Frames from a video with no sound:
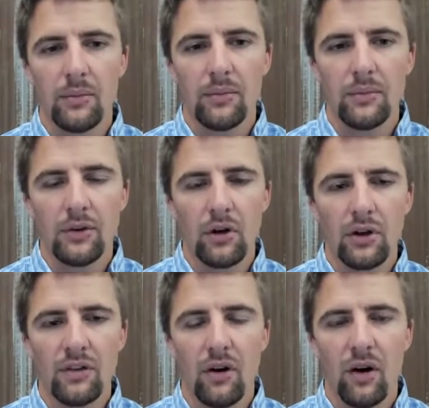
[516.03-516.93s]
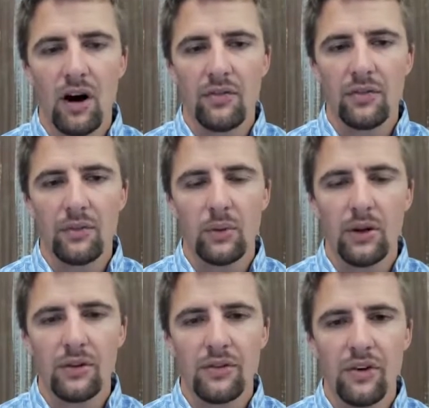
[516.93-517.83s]
solids off,
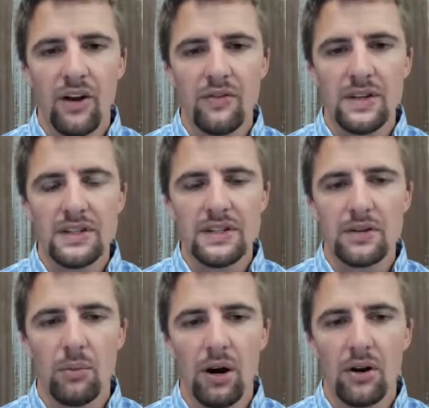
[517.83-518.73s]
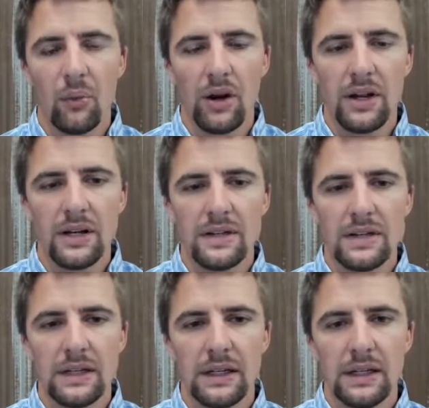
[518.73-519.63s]
whether it's dried feces or mud or what it is,
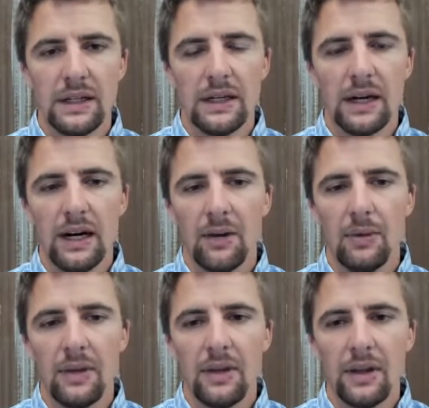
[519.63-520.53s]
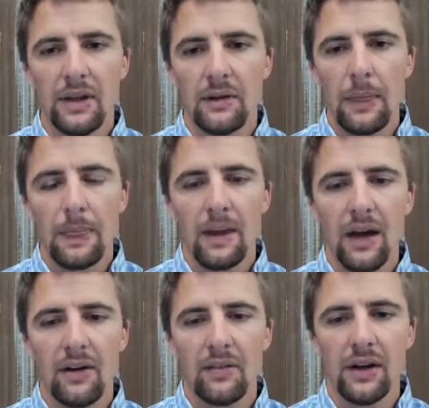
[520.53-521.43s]
and then
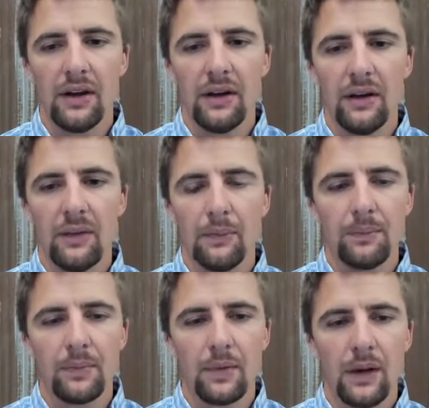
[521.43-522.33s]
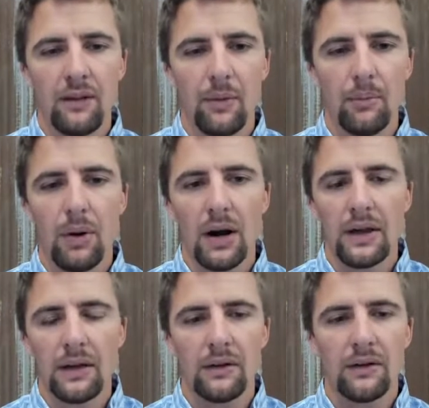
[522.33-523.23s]
have a
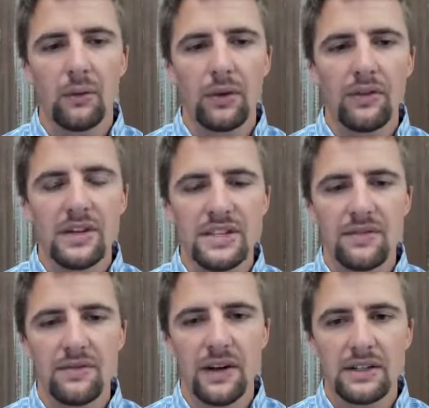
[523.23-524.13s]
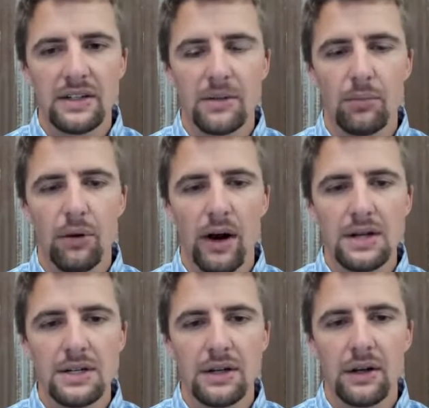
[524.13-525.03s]
bucket with disinfectant and a brush,